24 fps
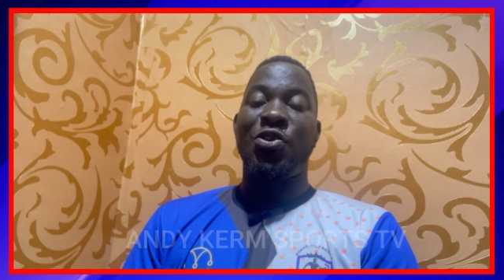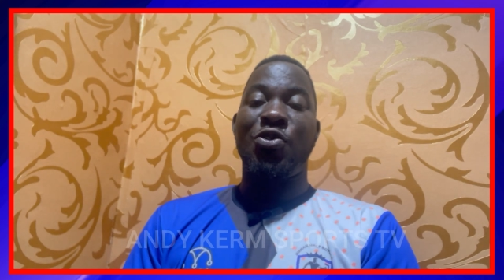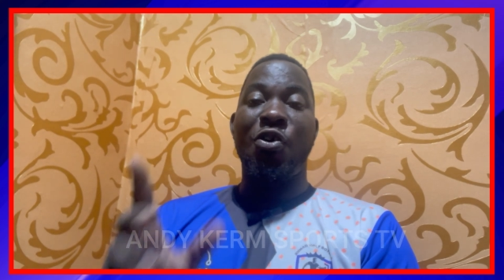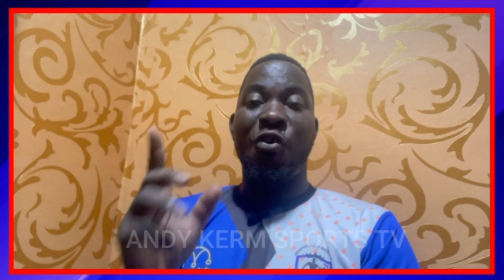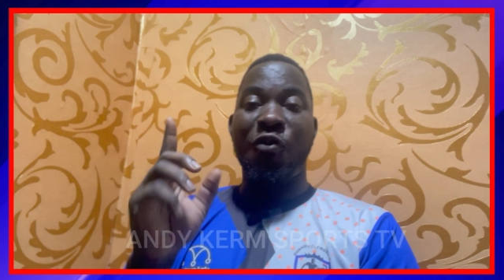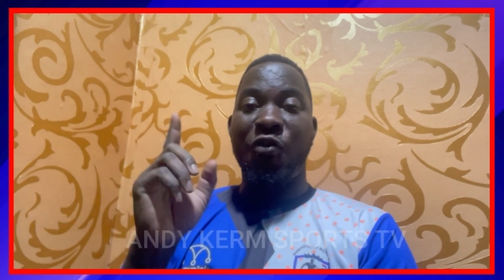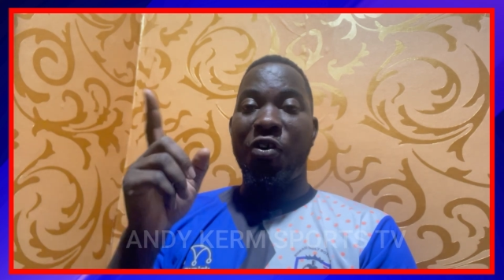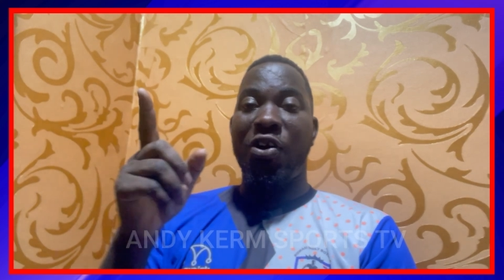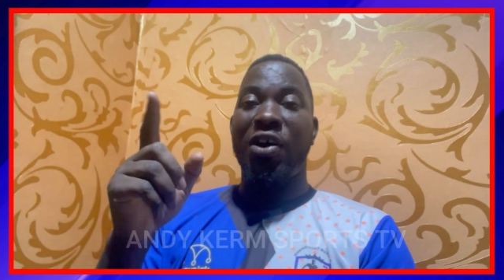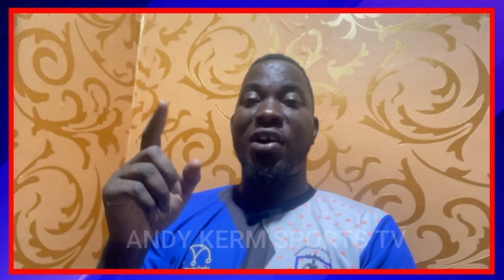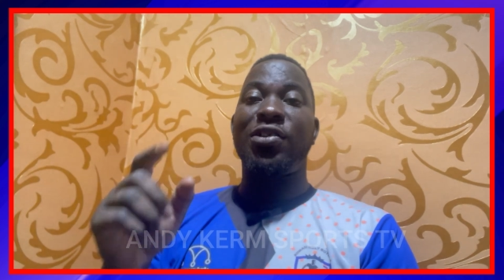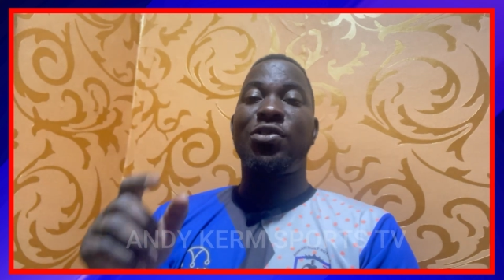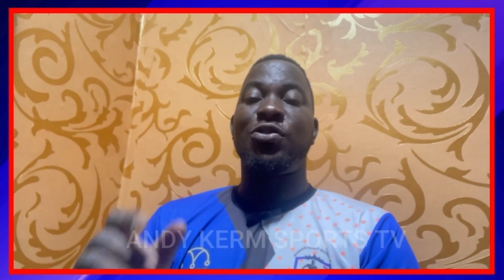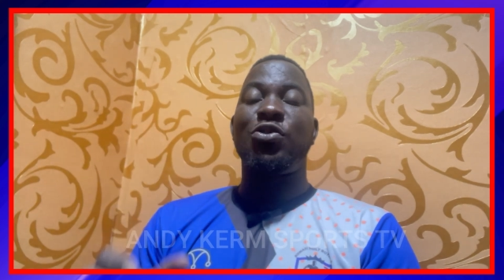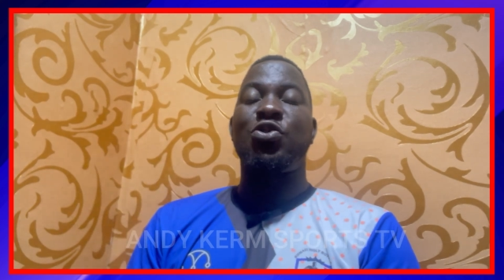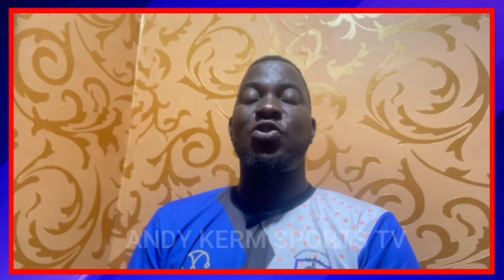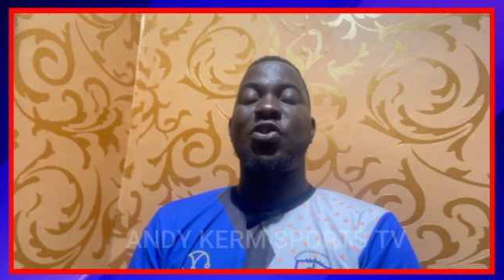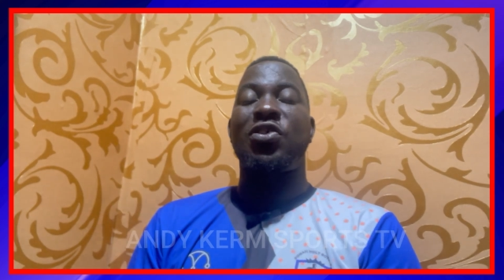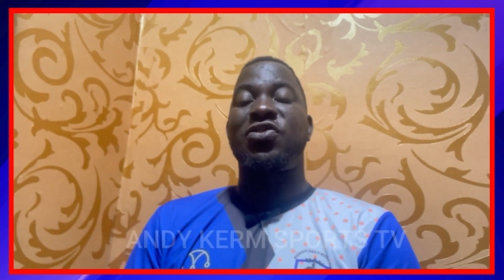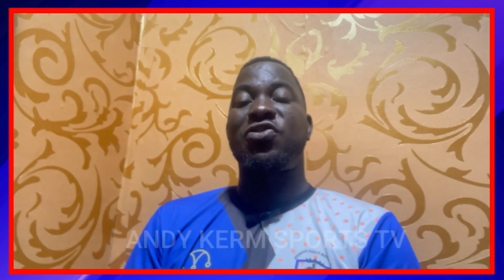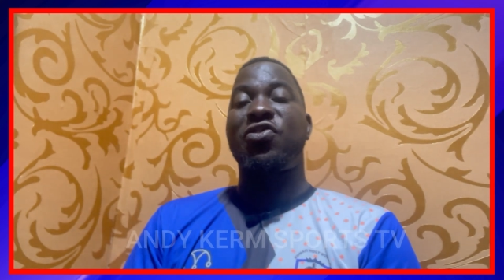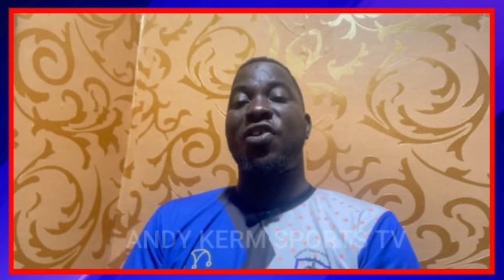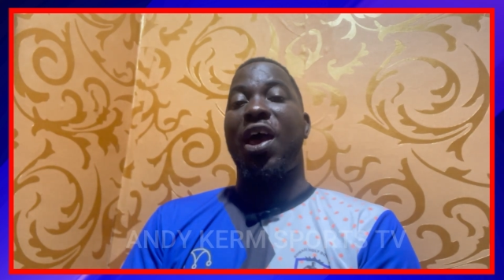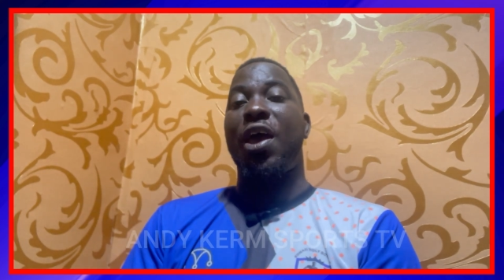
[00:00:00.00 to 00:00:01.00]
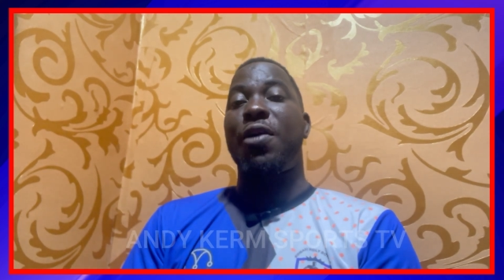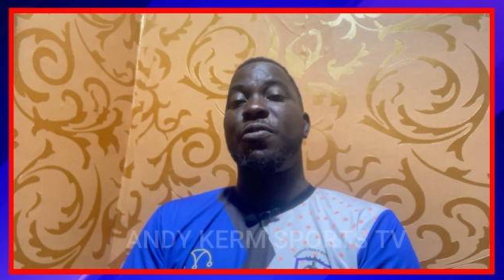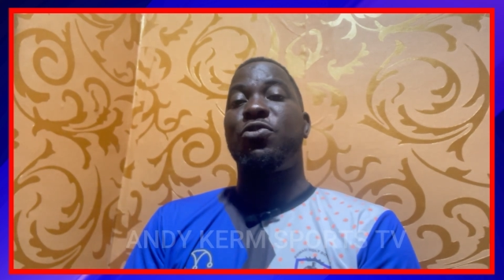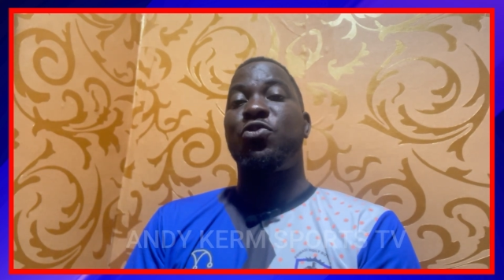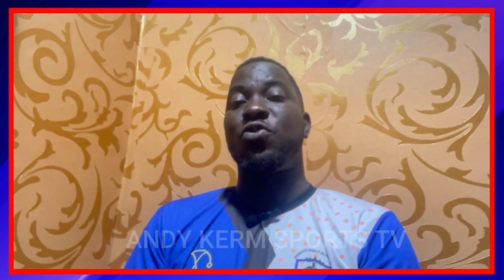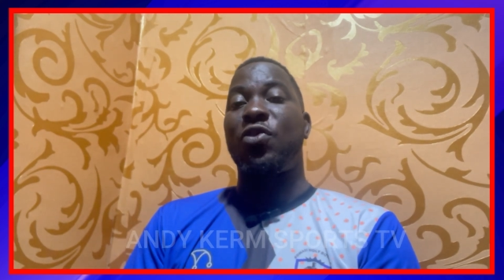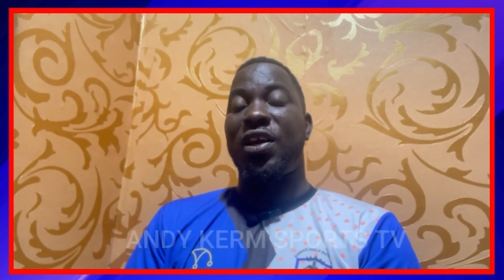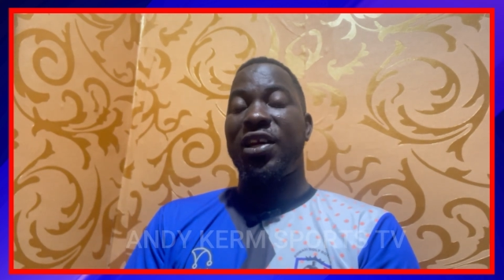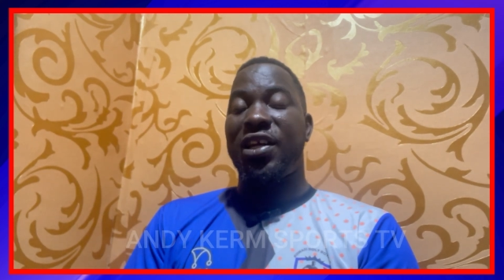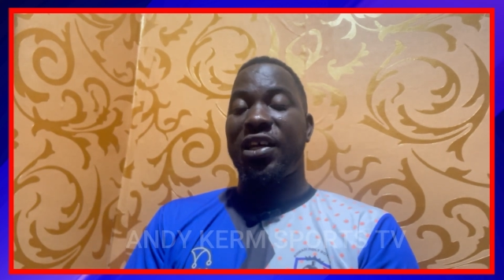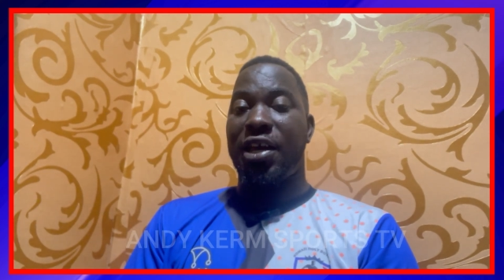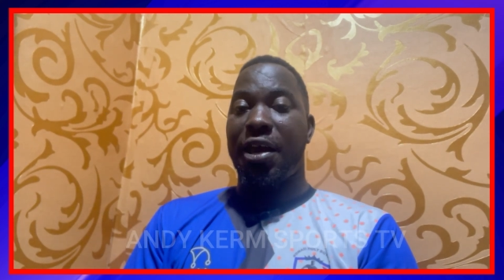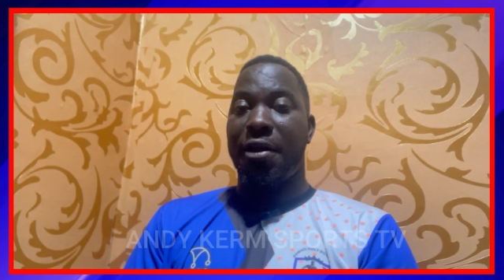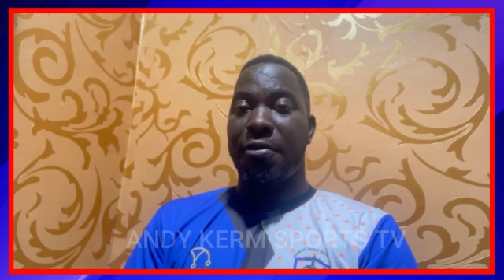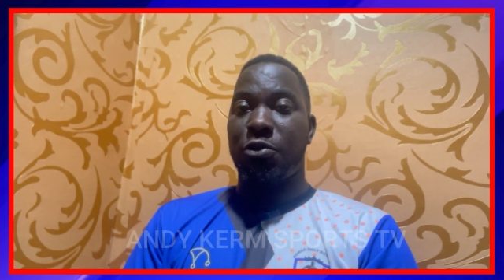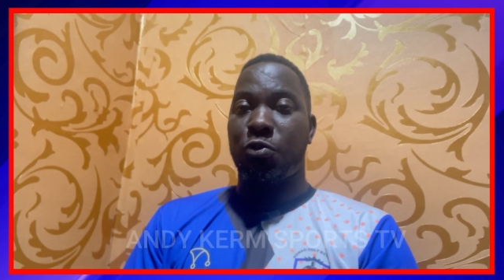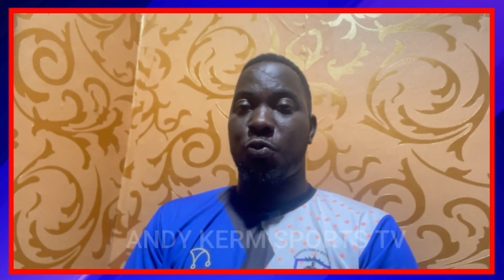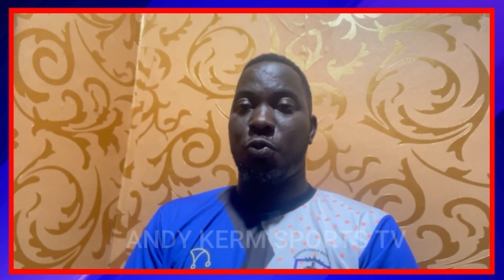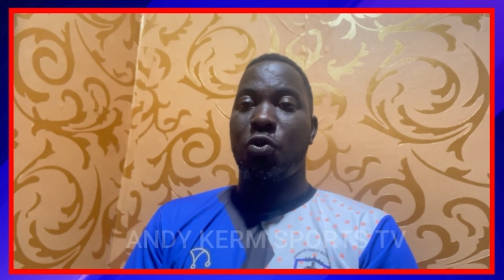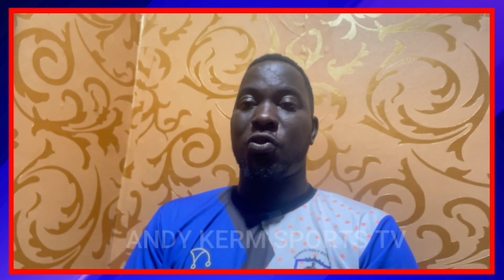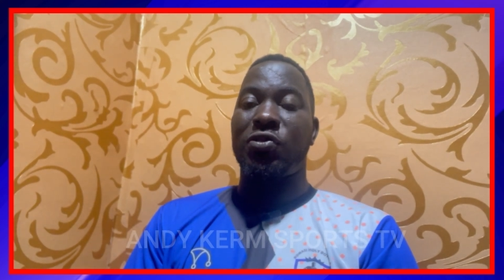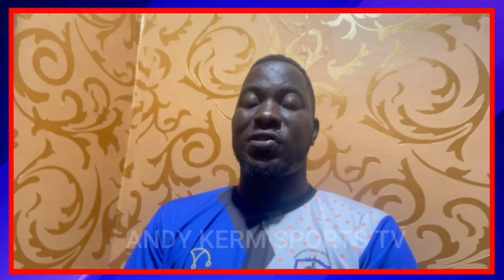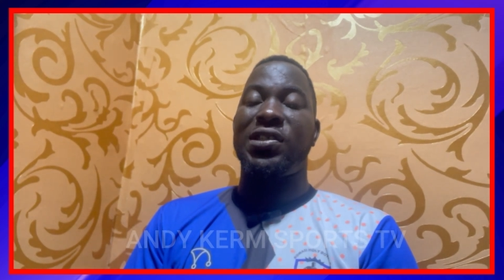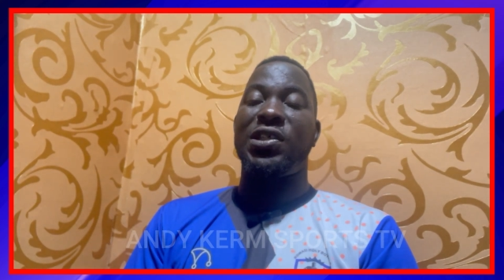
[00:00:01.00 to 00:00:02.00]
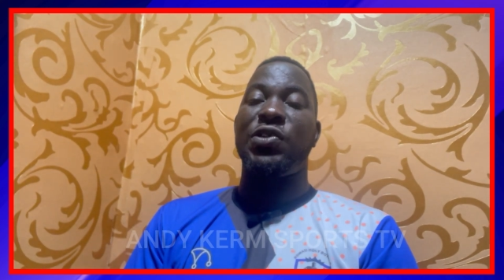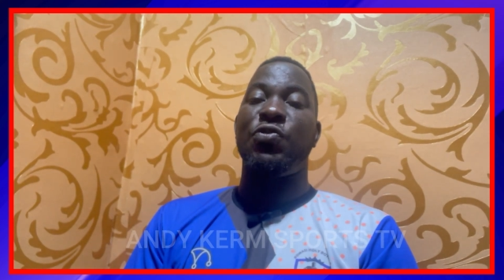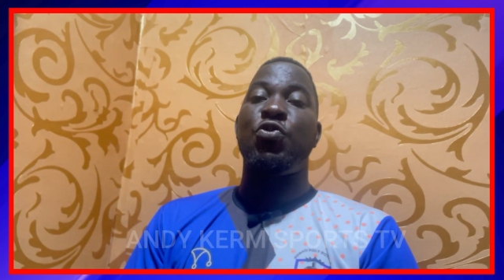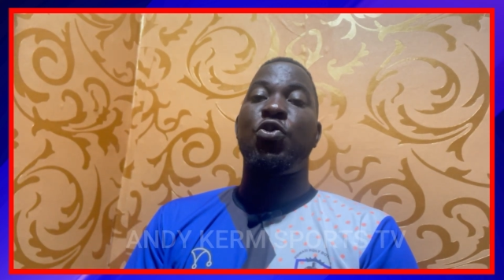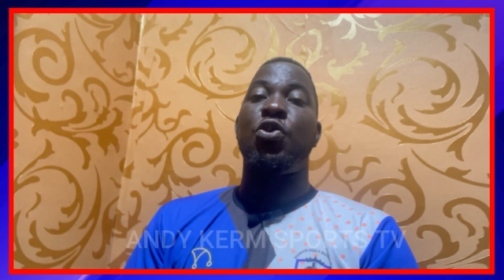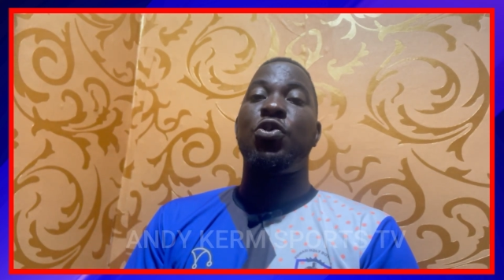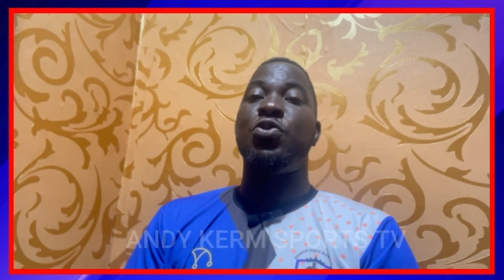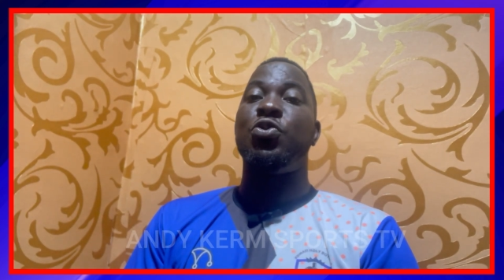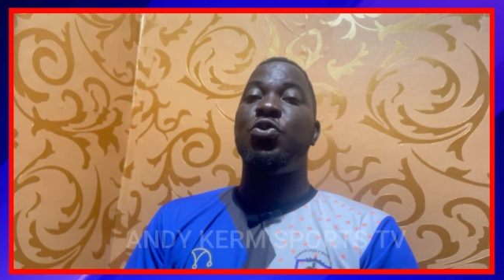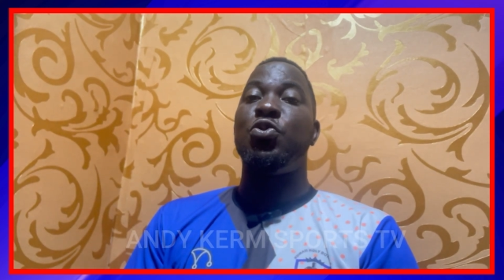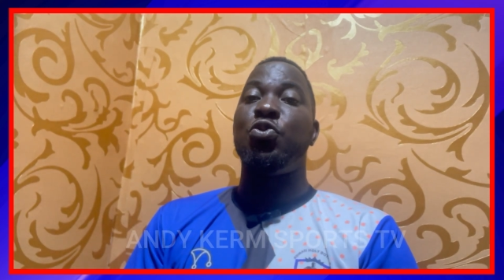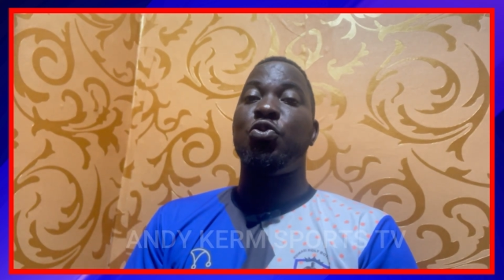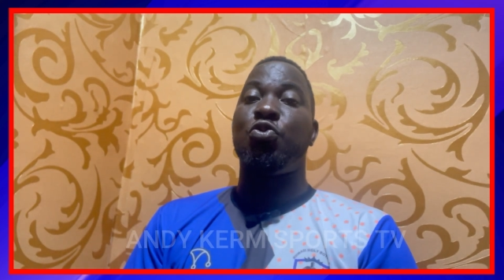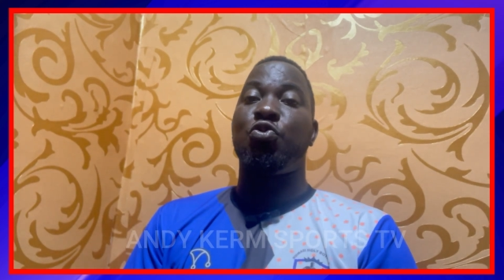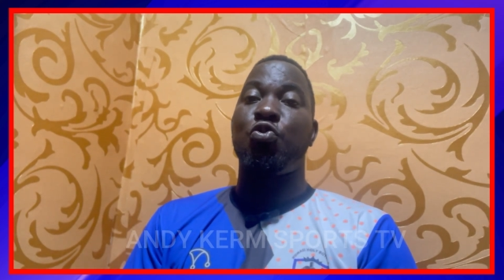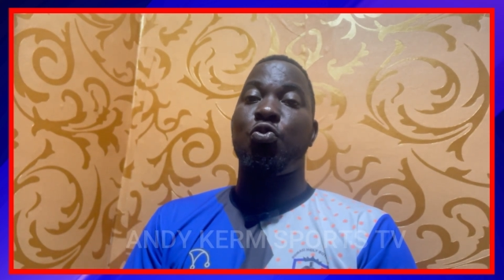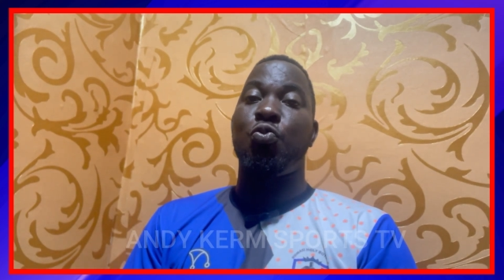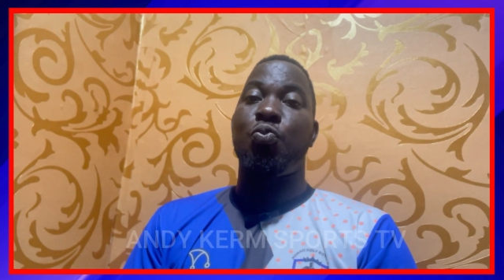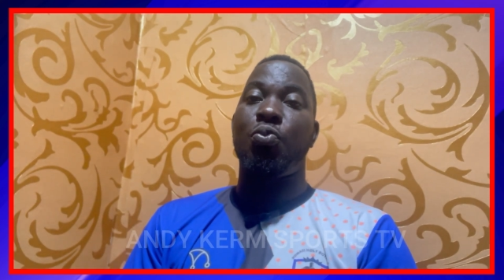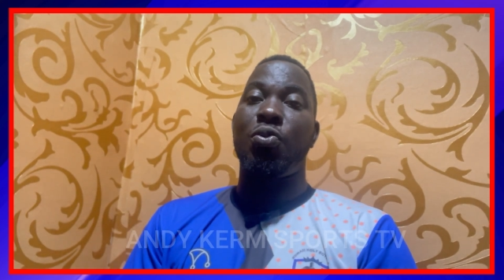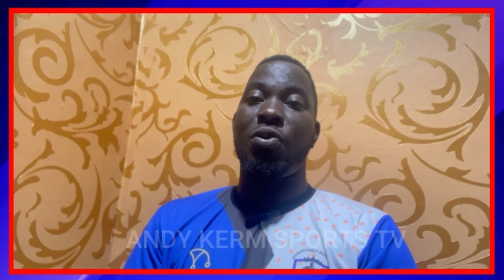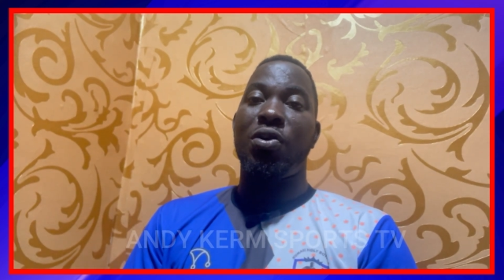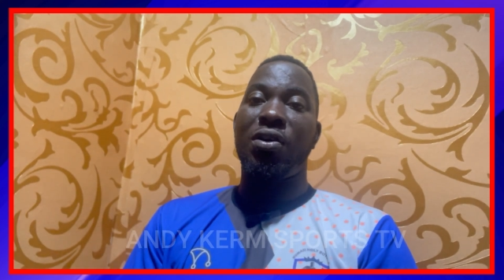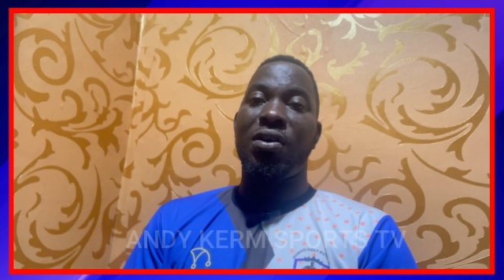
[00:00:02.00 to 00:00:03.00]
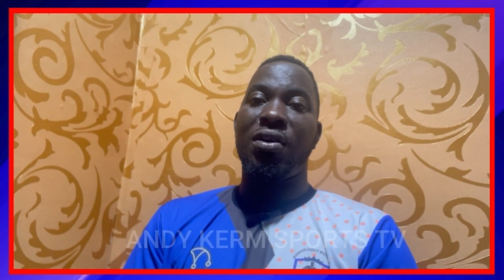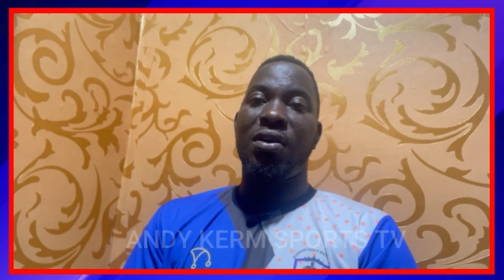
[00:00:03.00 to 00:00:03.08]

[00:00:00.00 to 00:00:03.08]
Don't forget to subscribe to Andy Sports TV on YouTube,